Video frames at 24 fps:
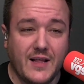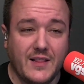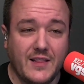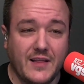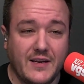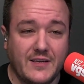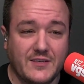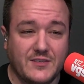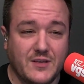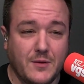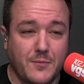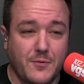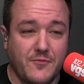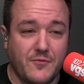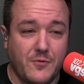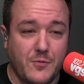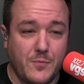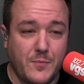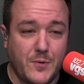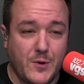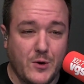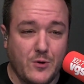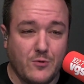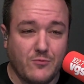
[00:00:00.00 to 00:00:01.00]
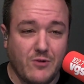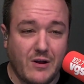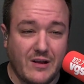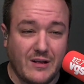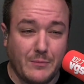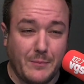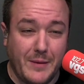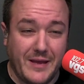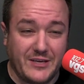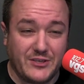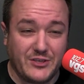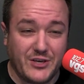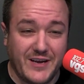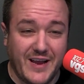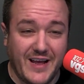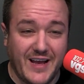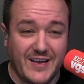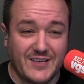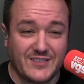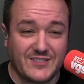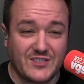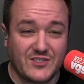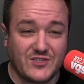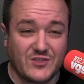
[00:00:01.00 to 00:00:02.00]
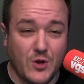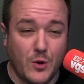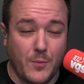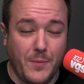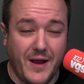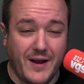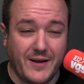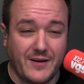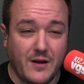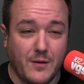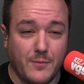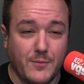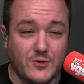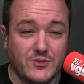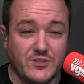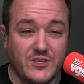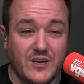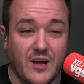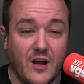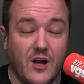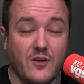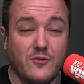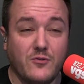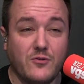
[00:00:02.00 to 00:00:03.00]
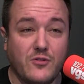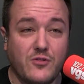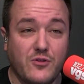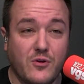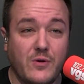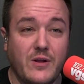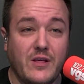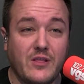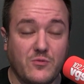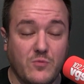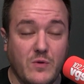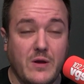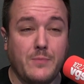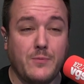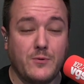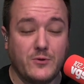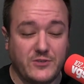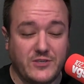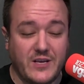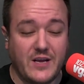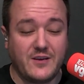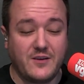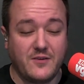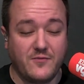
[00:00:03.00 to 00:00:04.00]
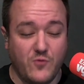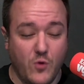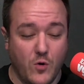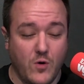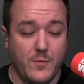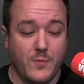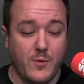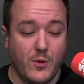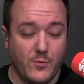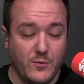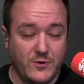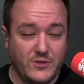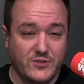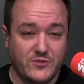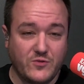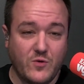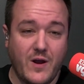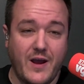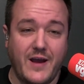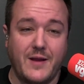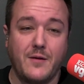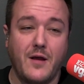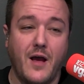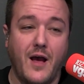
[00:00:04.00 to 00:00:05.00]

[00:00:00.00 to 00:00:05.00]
Latest number from the Bureau of Reclamation has snowpack numbers at 133% of normal, which is great.